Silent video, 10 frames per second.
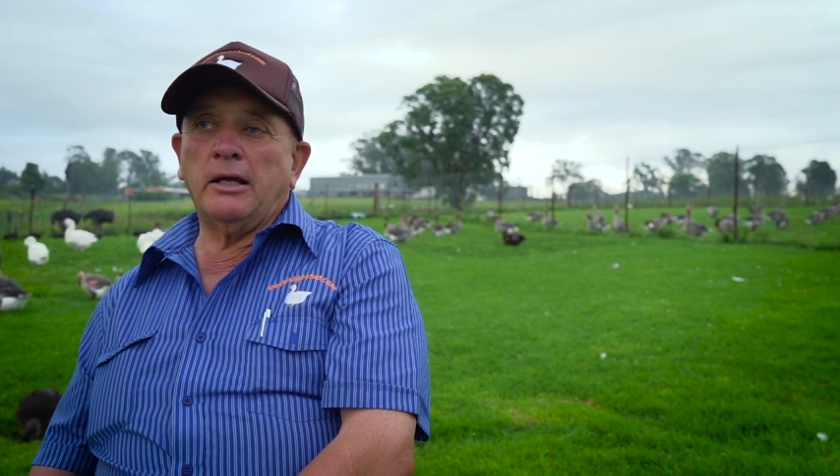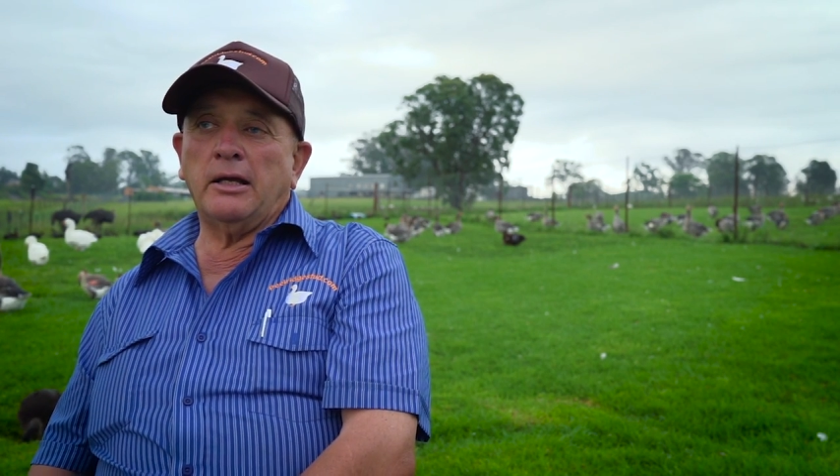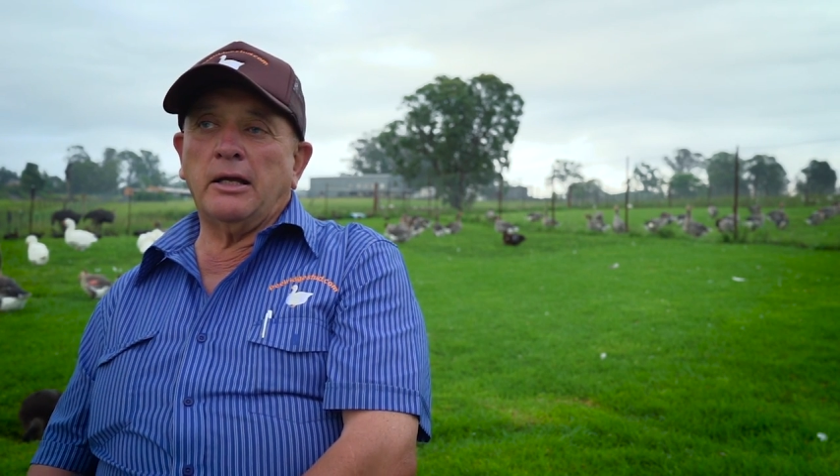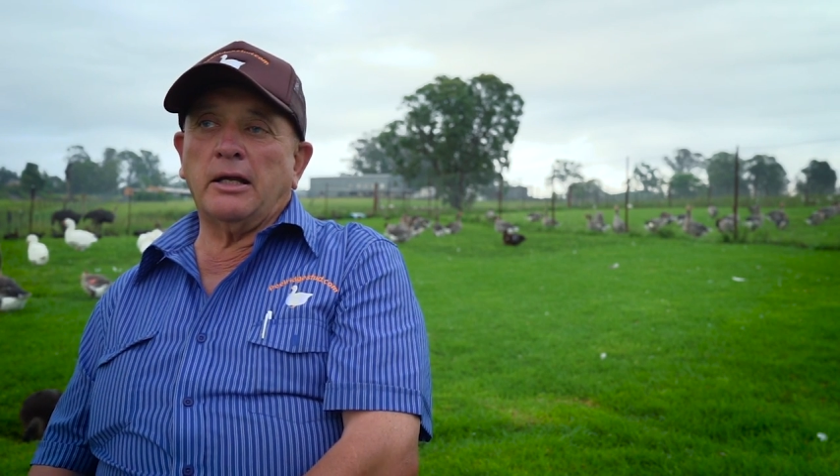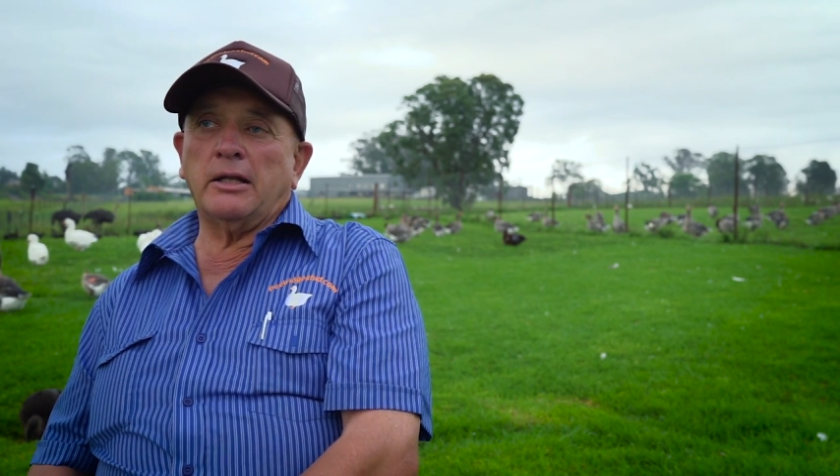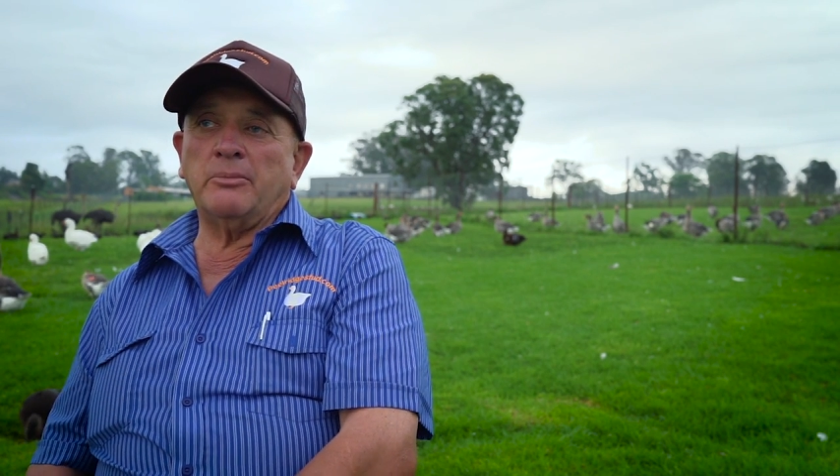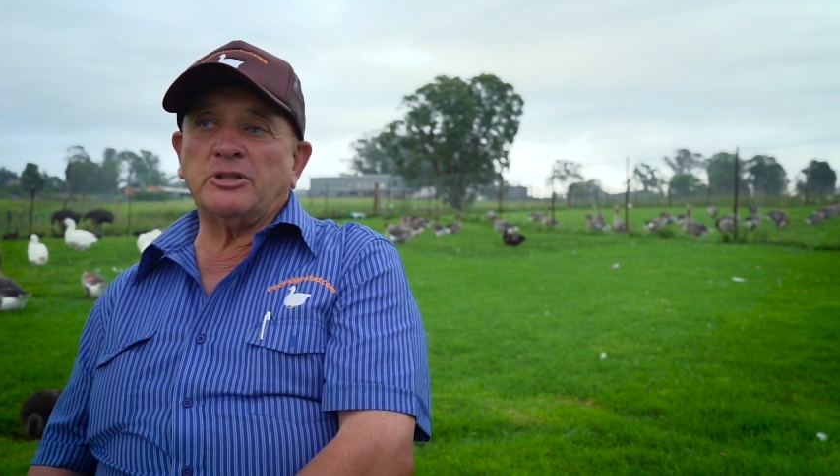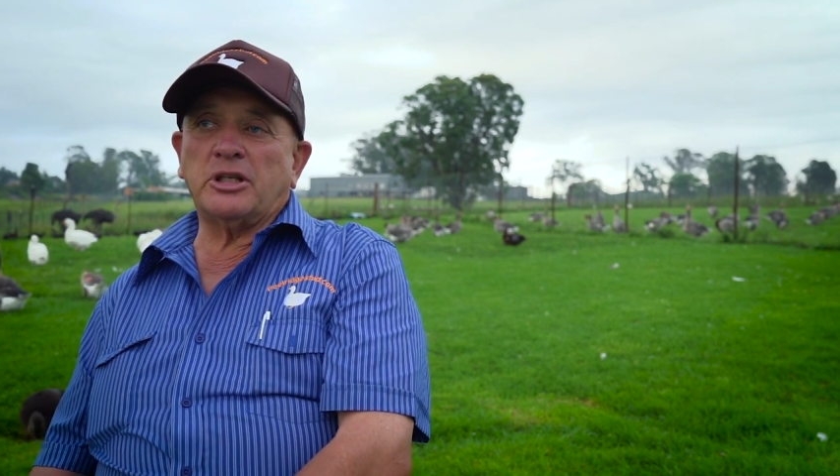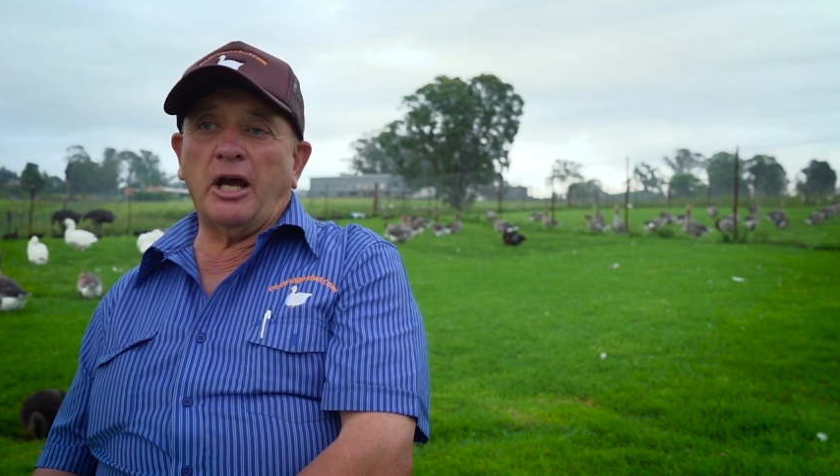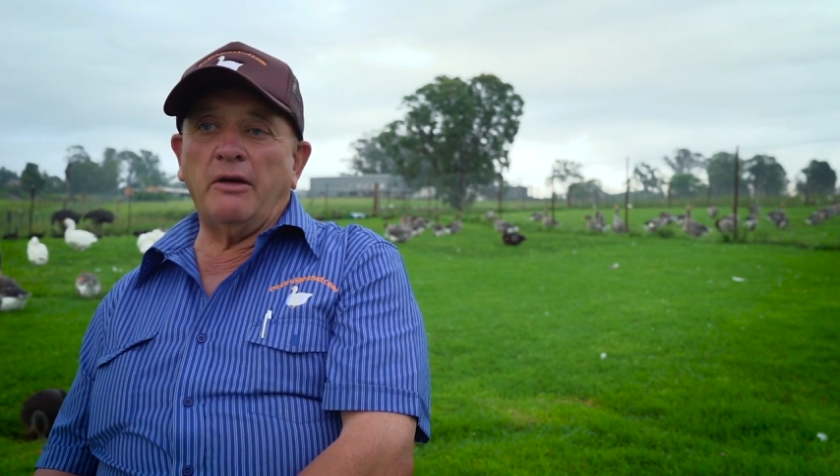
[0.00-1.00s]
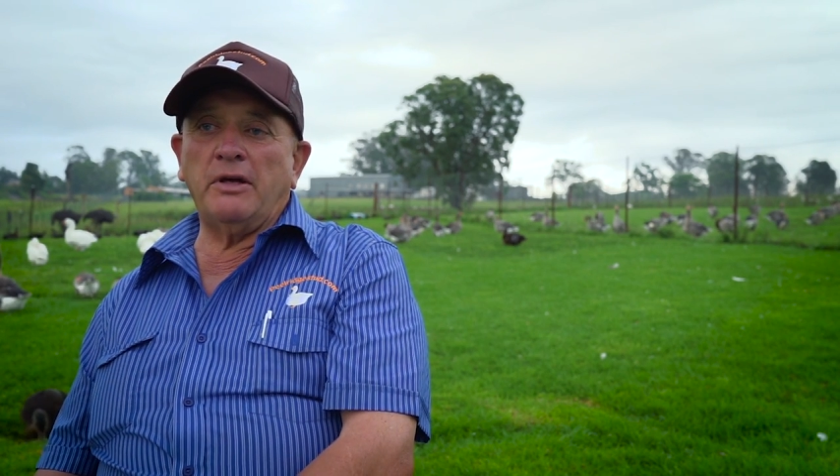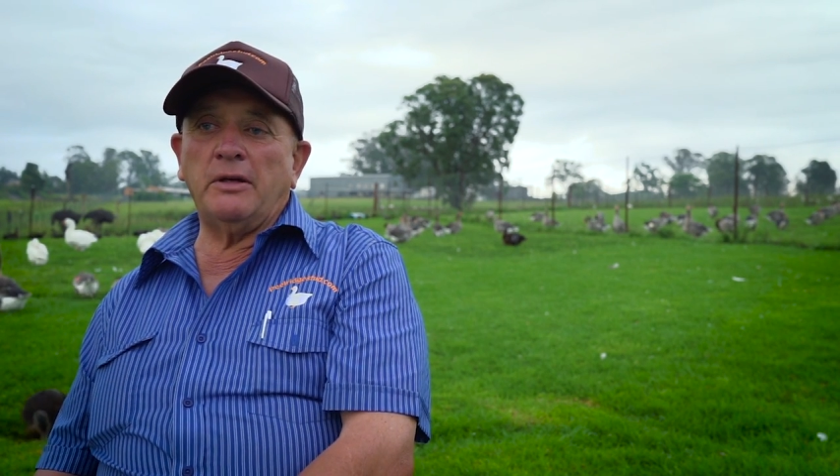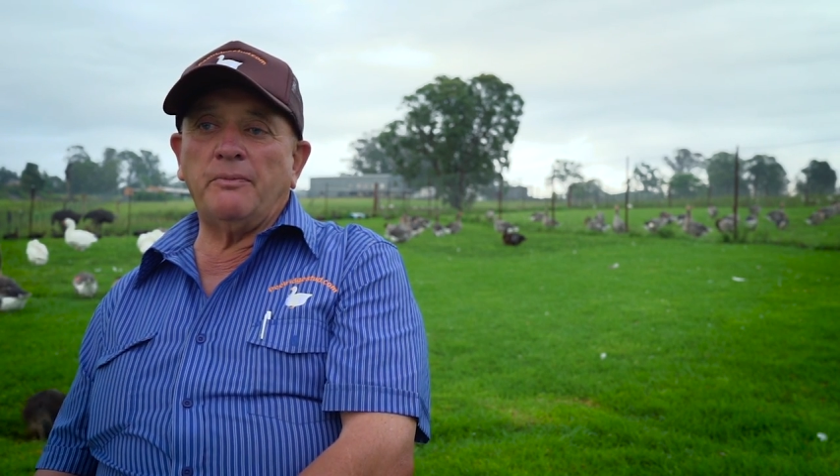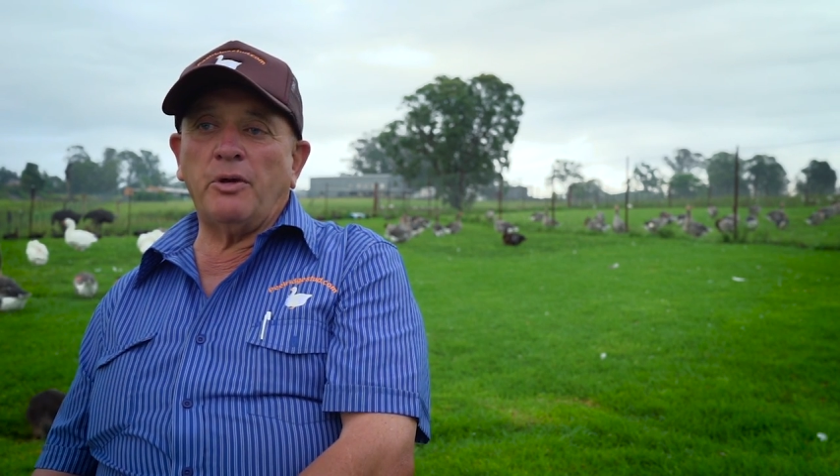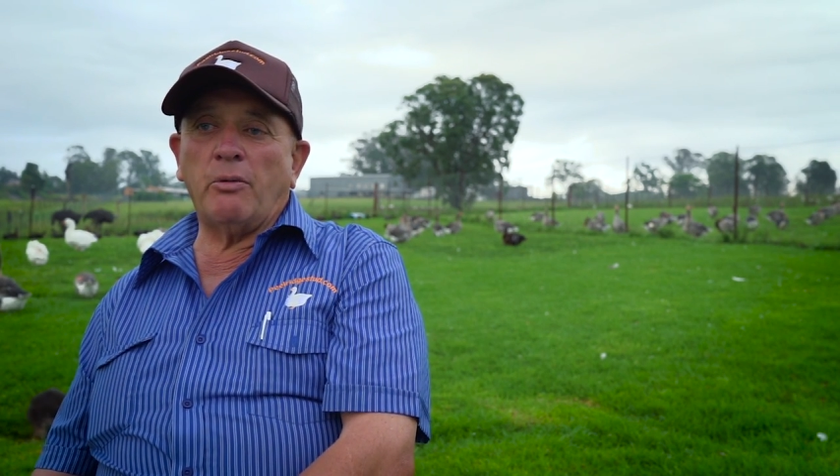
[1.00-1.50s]
the
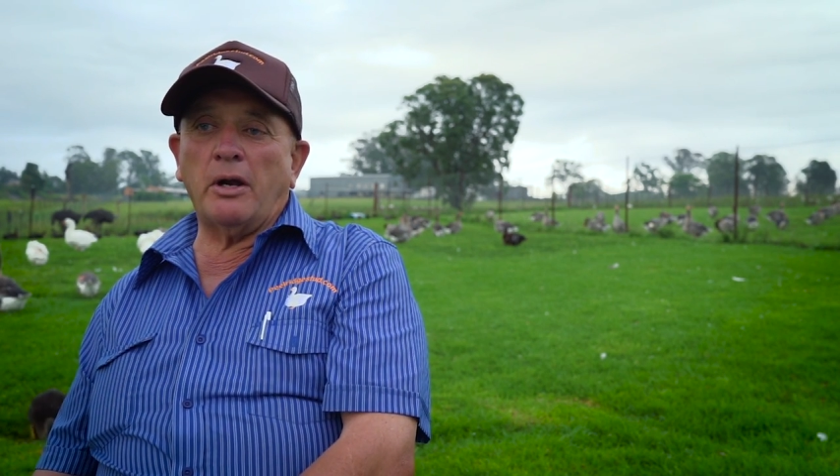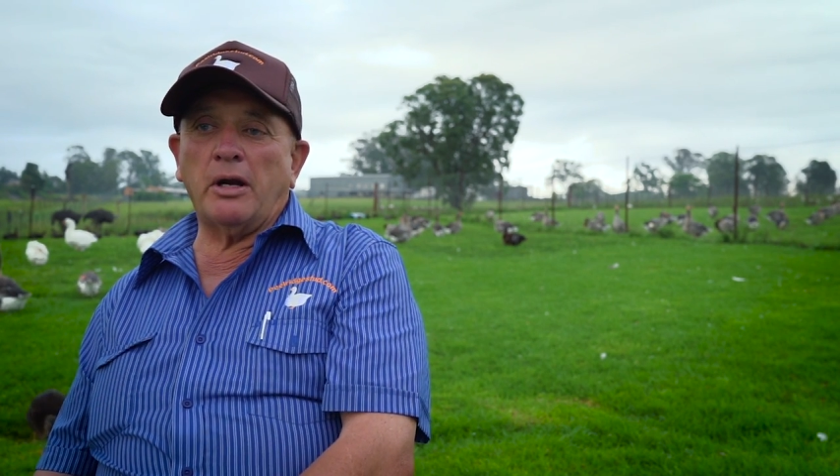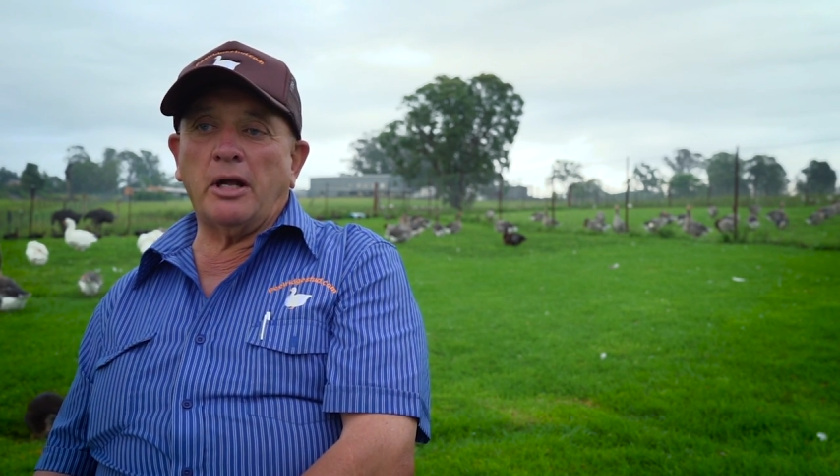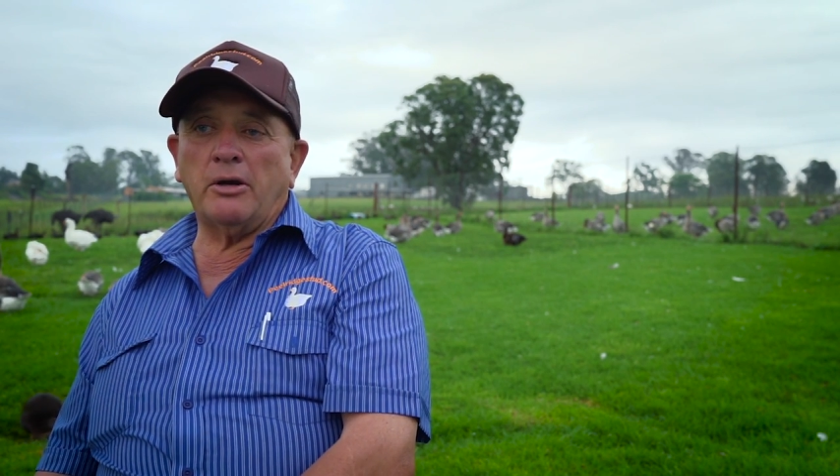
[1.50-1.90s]
Muscovy, you won't know